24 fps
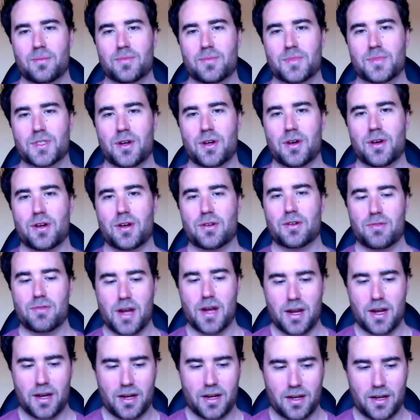So
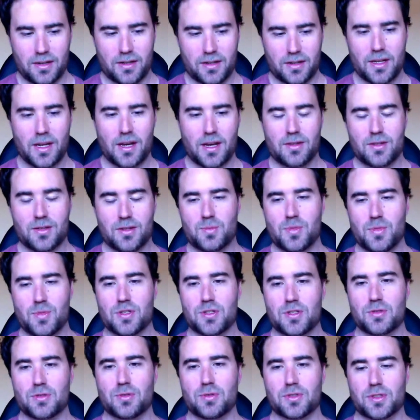creating, yeah, this
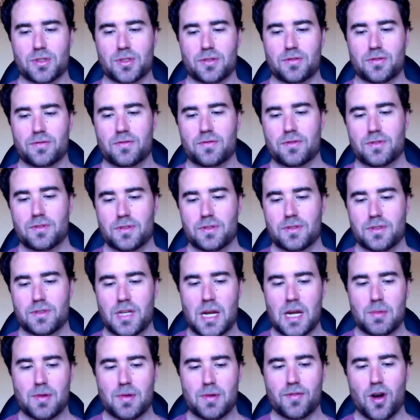mutual sort of
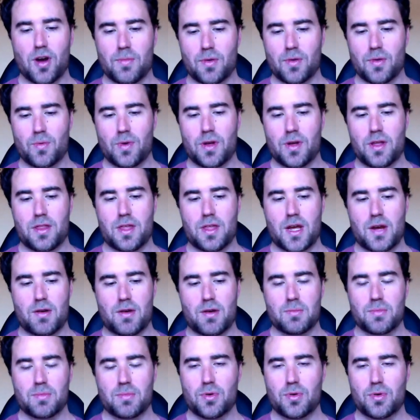team environment where
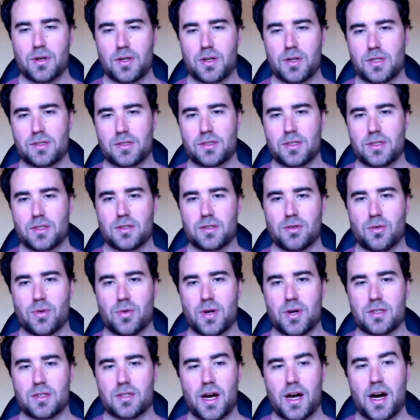their input is
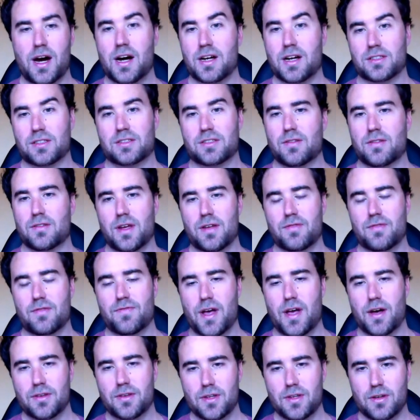always asked and
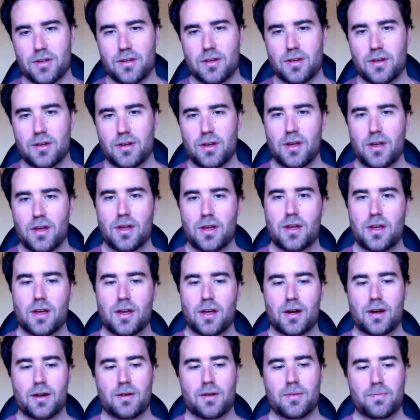valued,
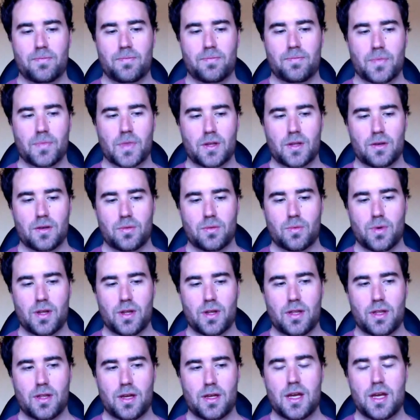where
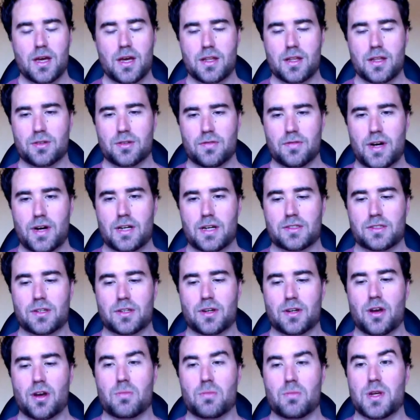they're sort of asked to
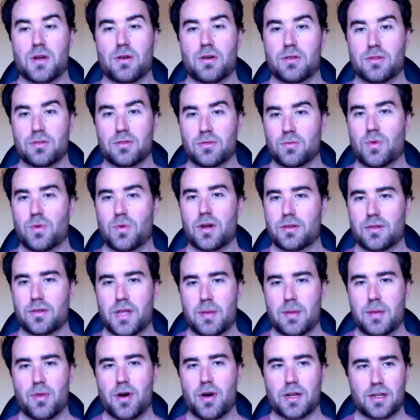go beyond what
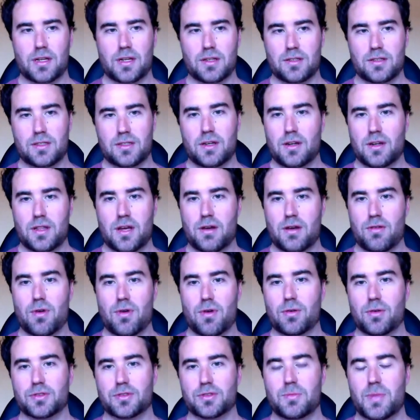they might consider their
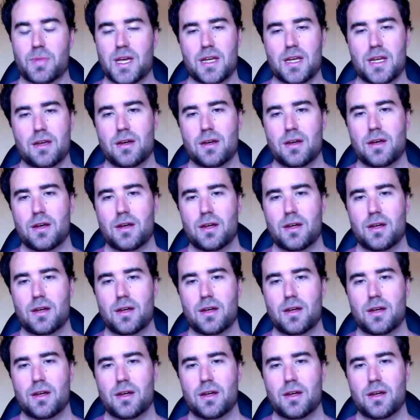role to be,